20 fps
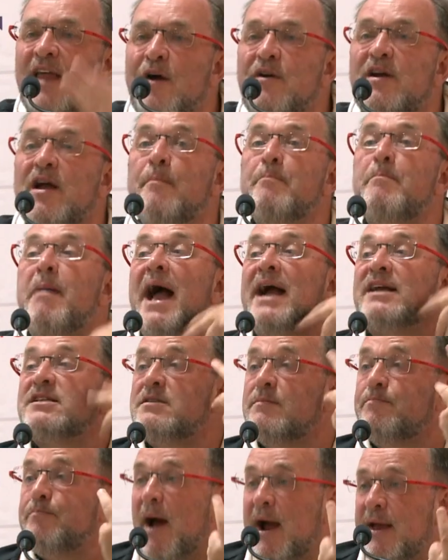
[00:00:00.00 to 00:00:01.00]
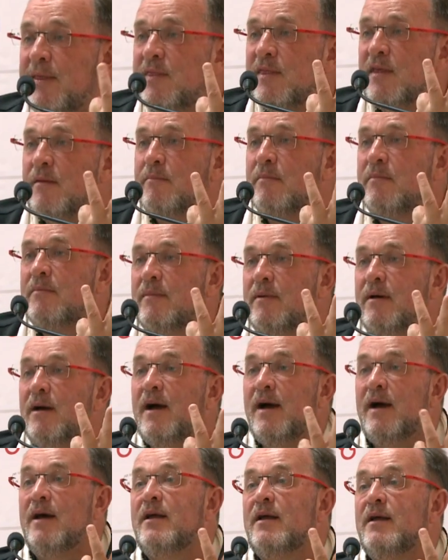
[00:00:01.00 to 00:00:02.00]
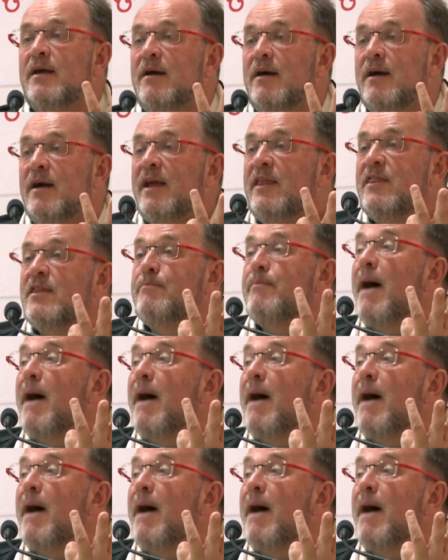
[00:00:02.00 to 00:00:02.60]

now come back to bite them in the